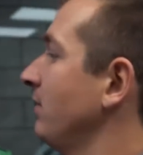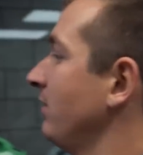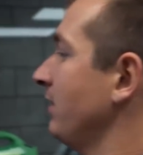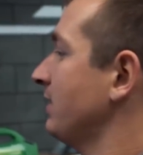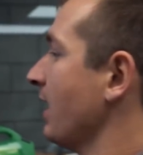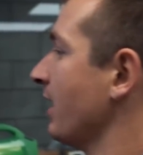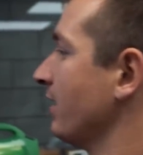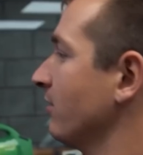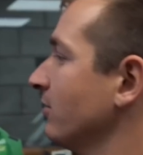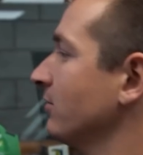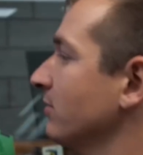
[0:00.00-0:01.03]
the
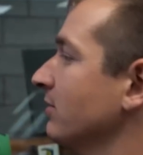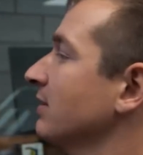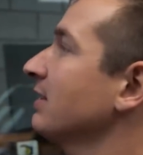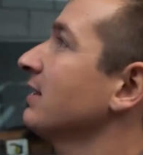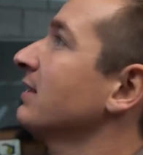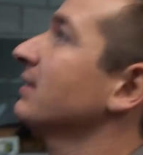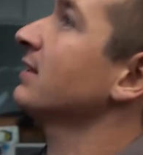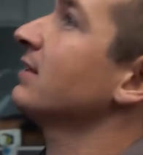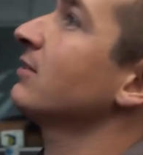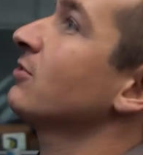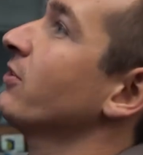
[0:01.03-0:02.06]
dyno.
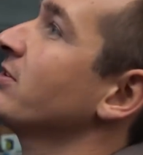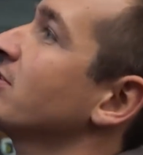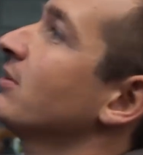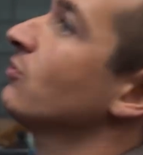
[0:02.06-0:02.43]
So this is an